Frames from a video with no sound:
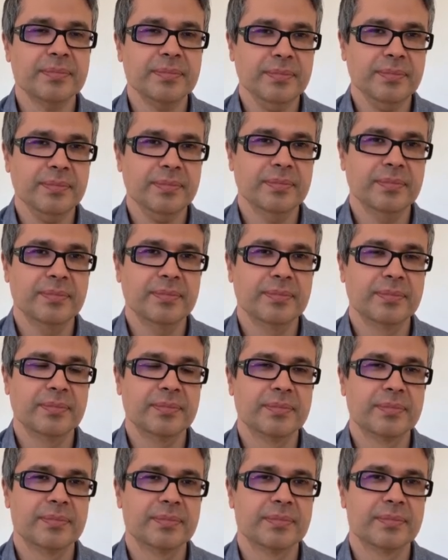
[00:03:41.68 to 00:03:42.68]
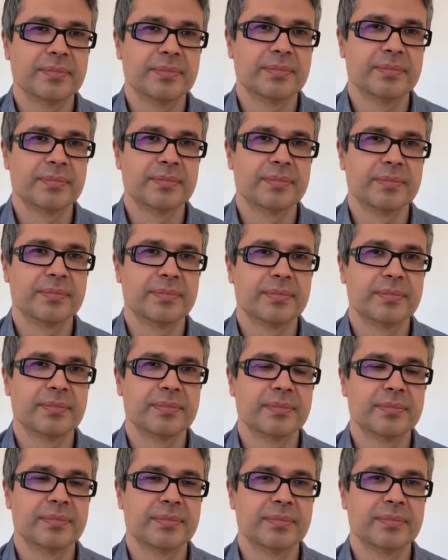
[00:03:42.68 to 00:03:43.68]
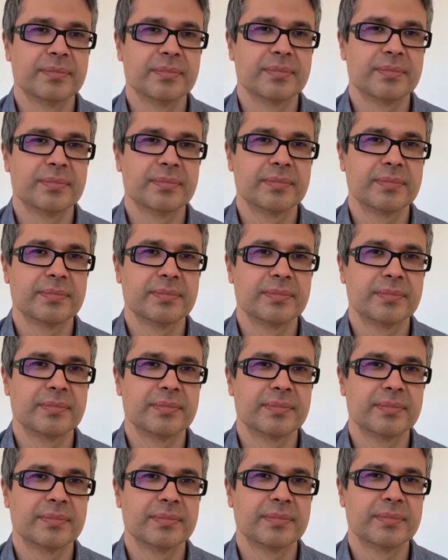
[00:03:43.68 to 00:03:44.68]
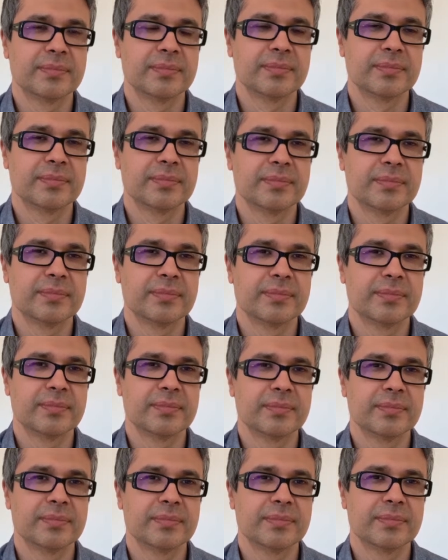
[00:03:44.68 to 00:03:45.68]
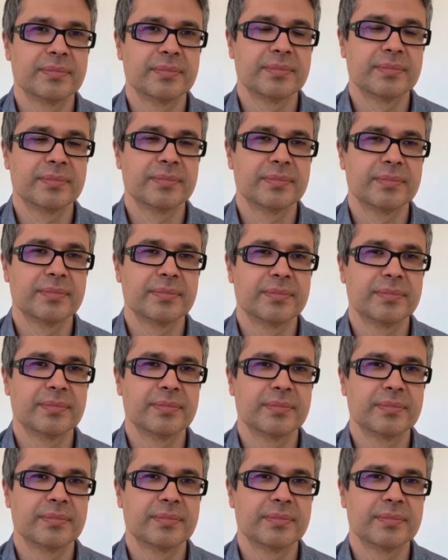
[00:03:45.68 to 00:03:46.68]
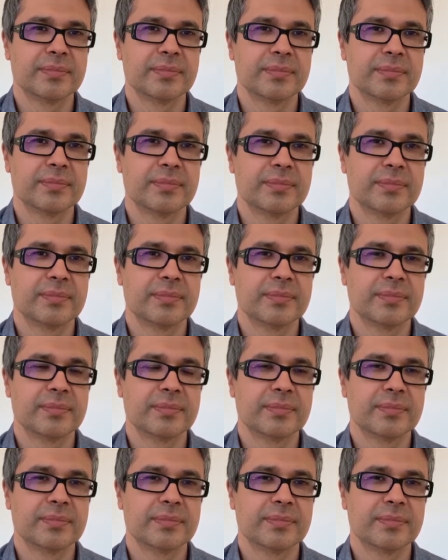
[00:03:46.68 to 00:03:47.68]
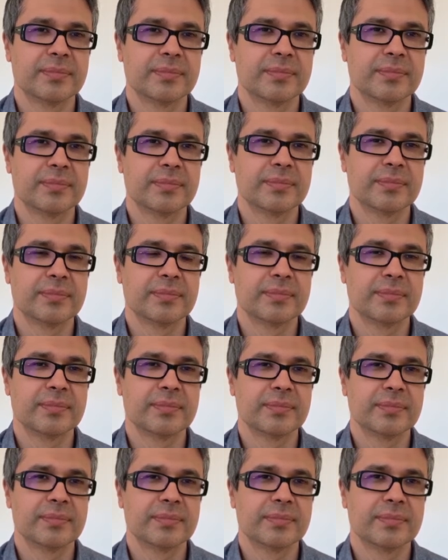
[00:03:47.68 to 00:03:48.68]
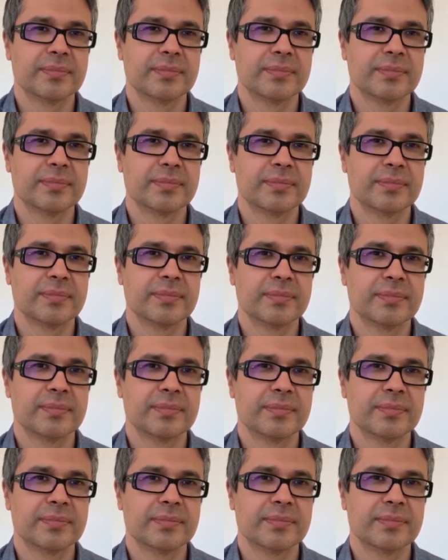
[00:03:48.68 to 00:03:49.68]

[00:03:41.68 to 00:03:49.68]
[no speech]